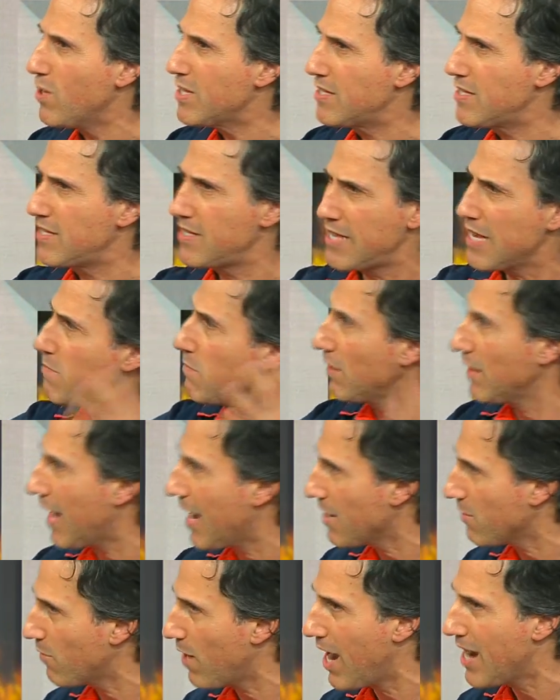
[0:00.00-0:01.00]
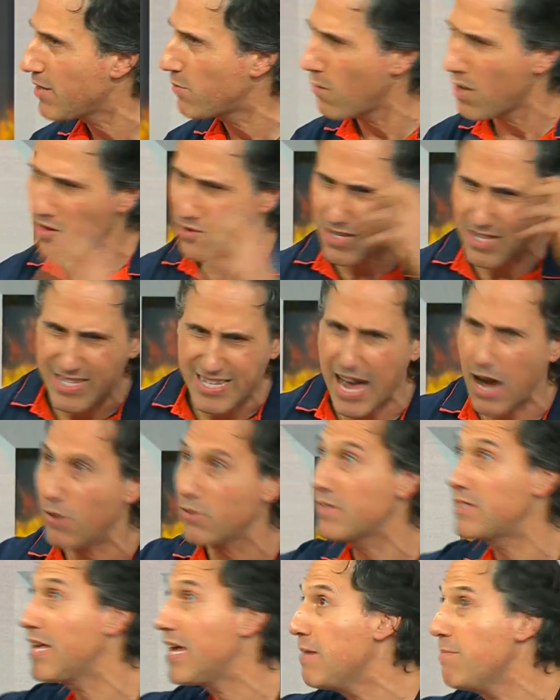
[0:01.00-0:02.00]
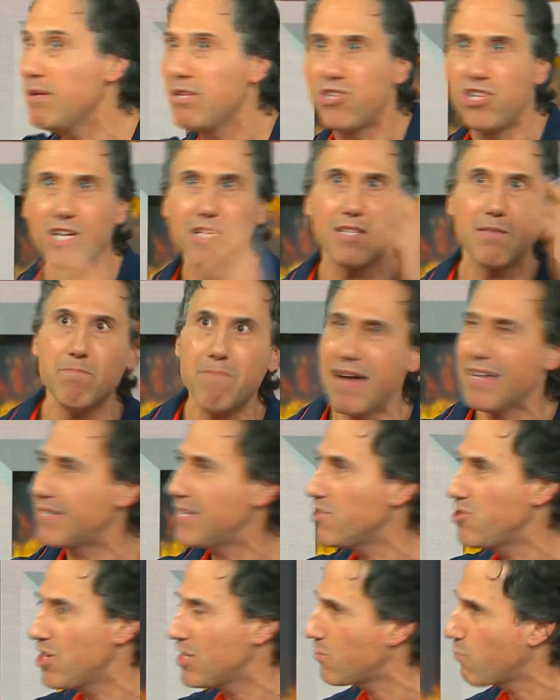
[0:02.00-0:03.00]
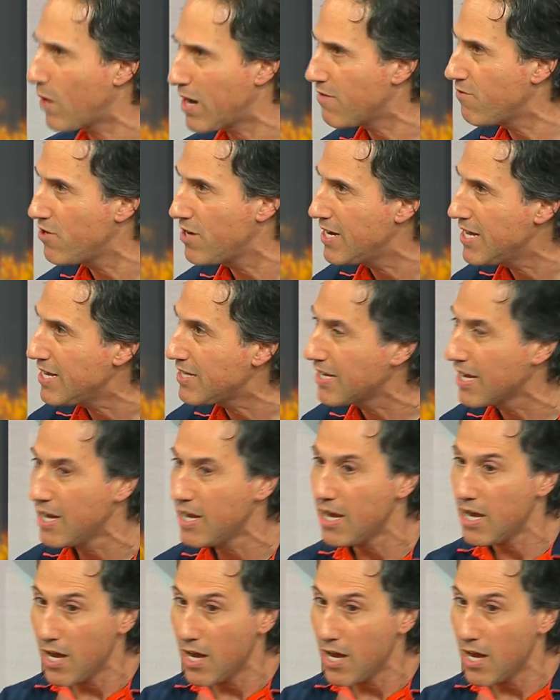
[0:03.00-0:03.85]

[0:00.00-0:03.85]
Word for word: with stimuli, right? Whether it's mm-hmm. sounds, images, messages, whatever it is